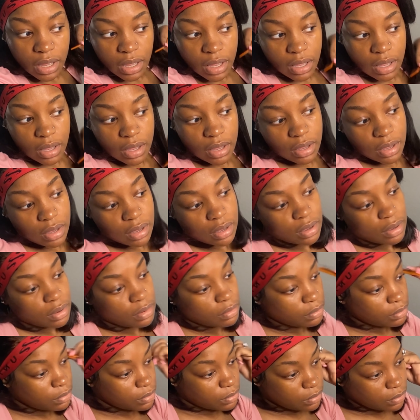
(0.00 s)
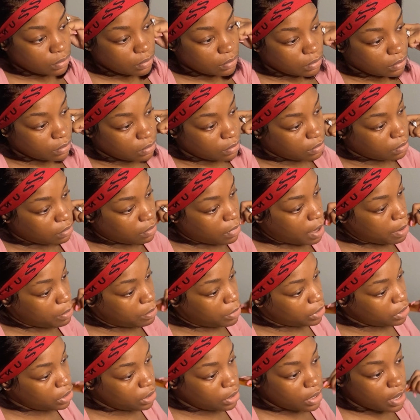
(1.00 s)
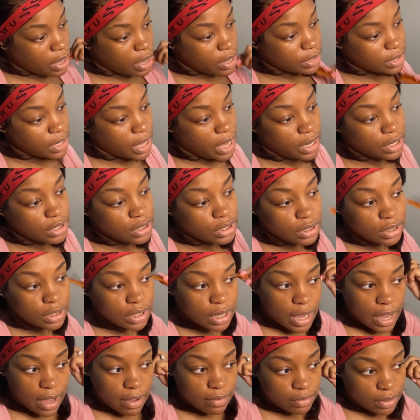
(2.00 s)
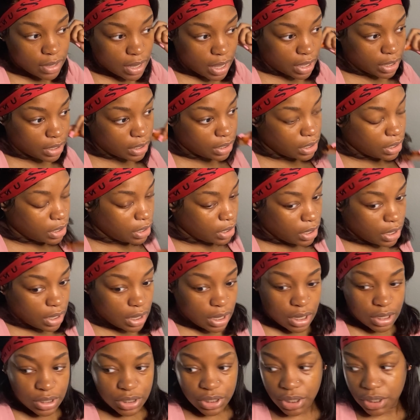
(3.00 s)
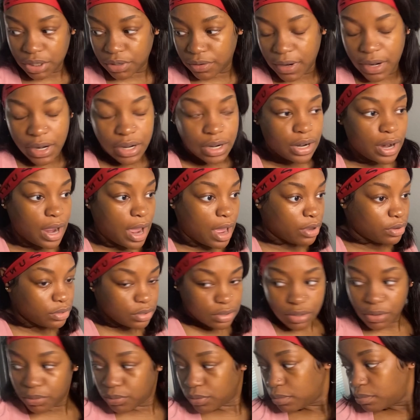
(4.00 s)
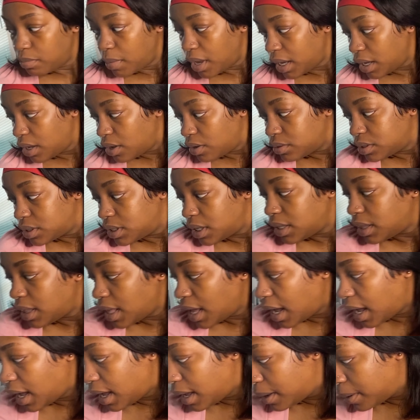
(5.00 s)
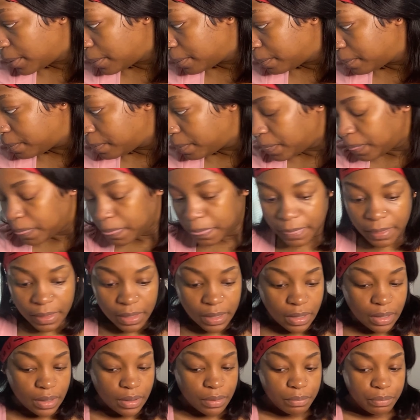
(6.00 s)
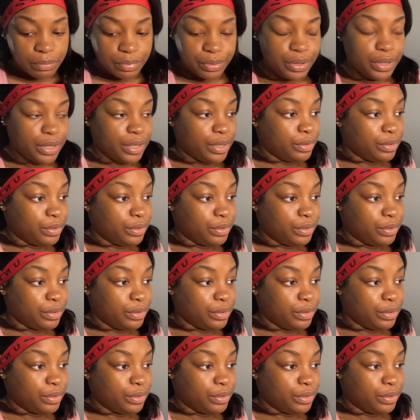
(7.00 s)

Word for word: My mother-in-law is actually having like a dinner at her house, so we may go to that, but